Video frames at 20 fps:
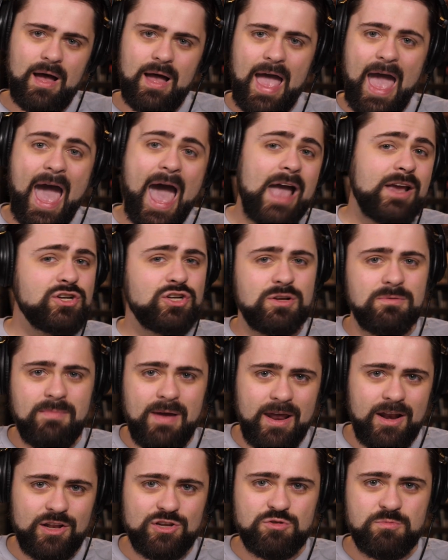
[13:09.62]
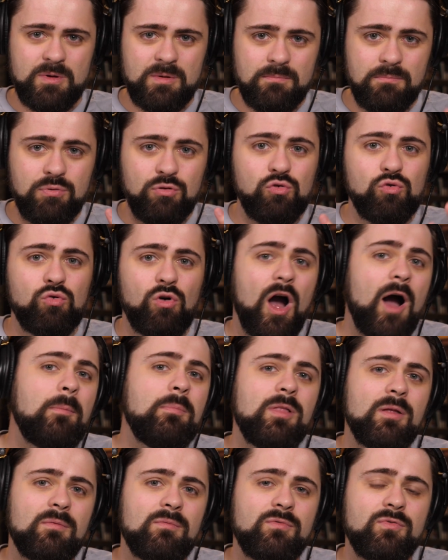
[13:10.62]
action management
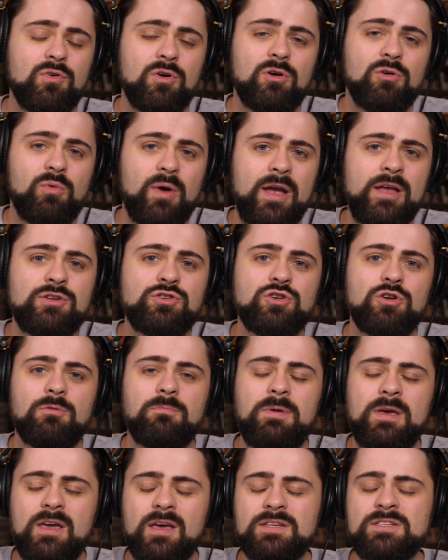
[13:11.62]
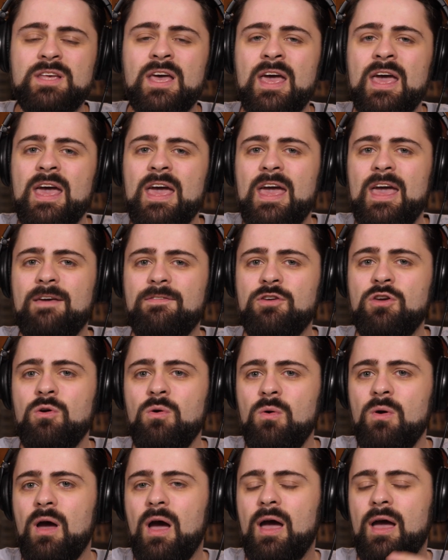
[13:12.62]
problem for a Ranger, because if
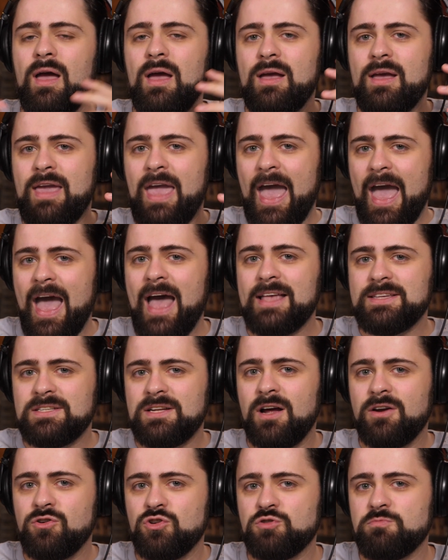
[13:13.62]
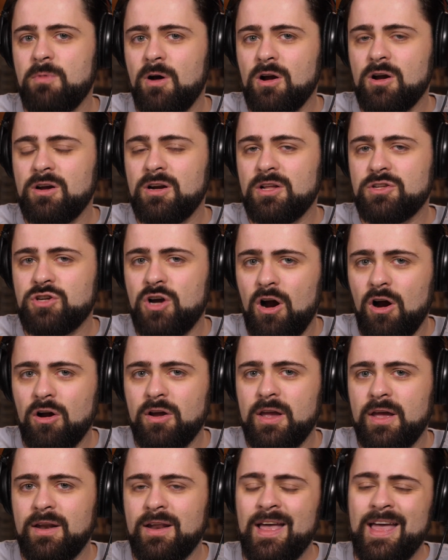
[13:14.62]
you cast Hunter's Mark on a
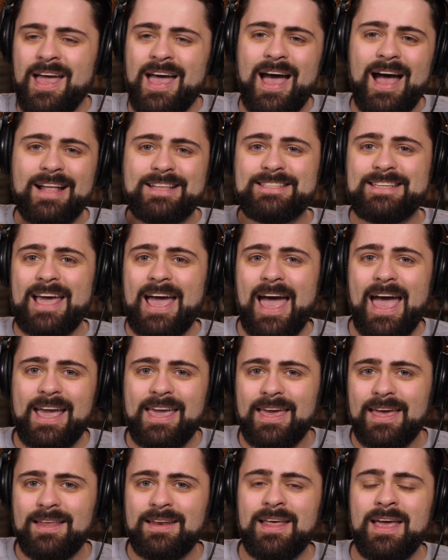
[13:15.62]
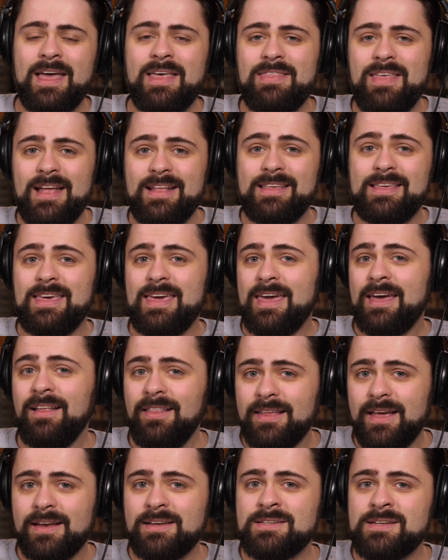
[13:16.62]
target, attack it, then kill
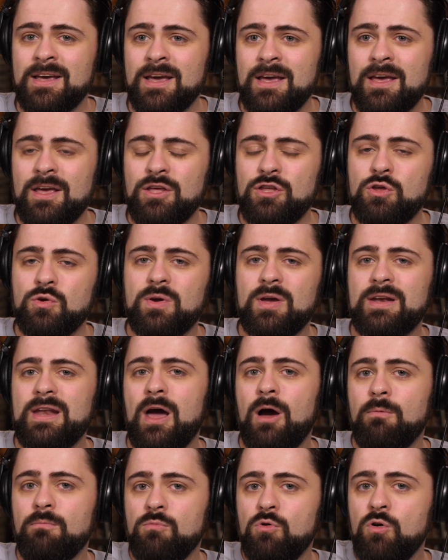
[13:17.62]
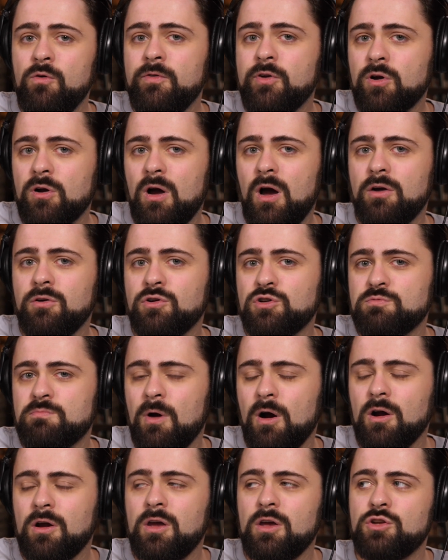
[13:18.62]
it, you can now move your Hunter's
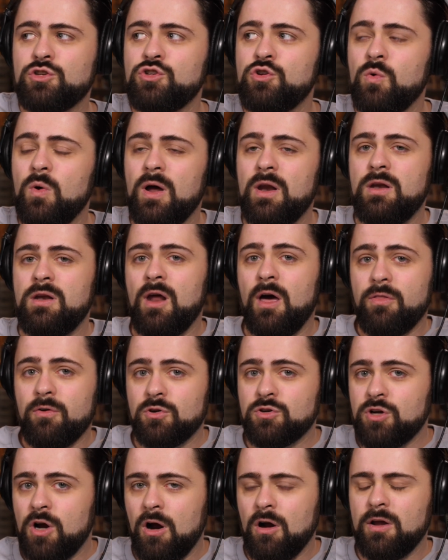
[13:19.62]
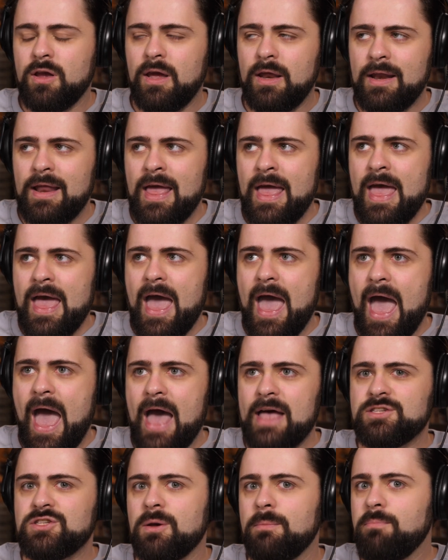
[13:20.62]
Mark to another target
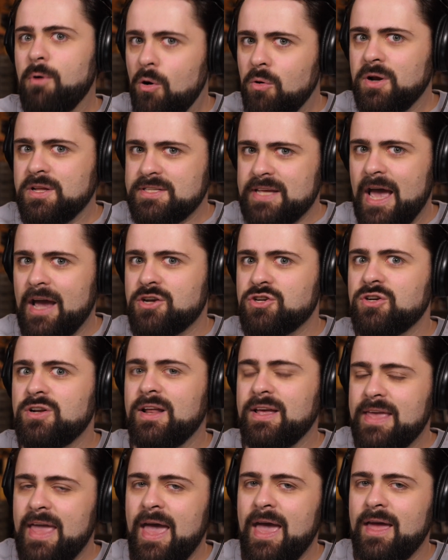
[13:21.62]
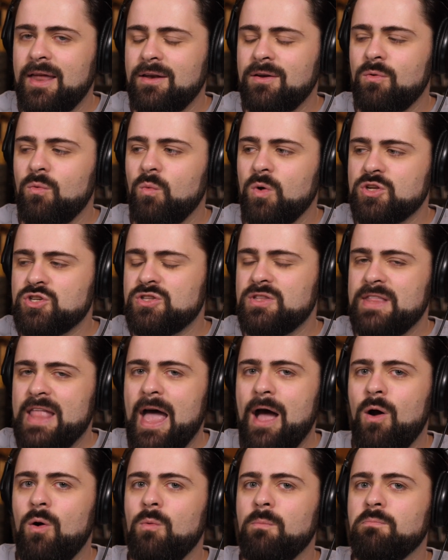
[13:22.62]
as a bonus action again, which
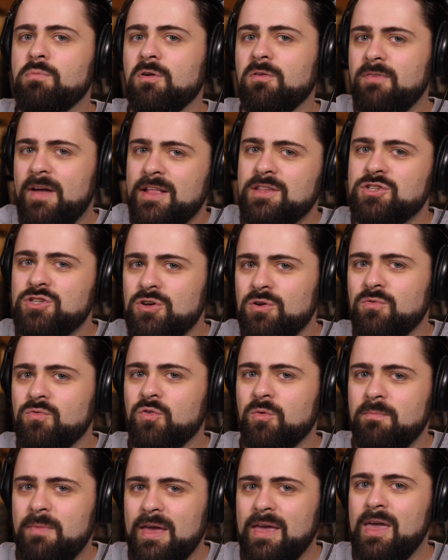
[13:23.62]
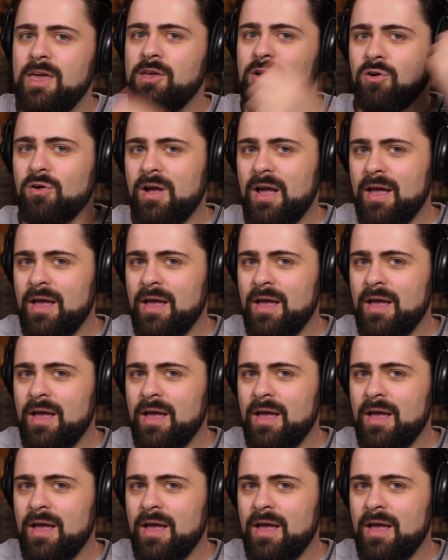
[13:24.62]
now prevents you from making your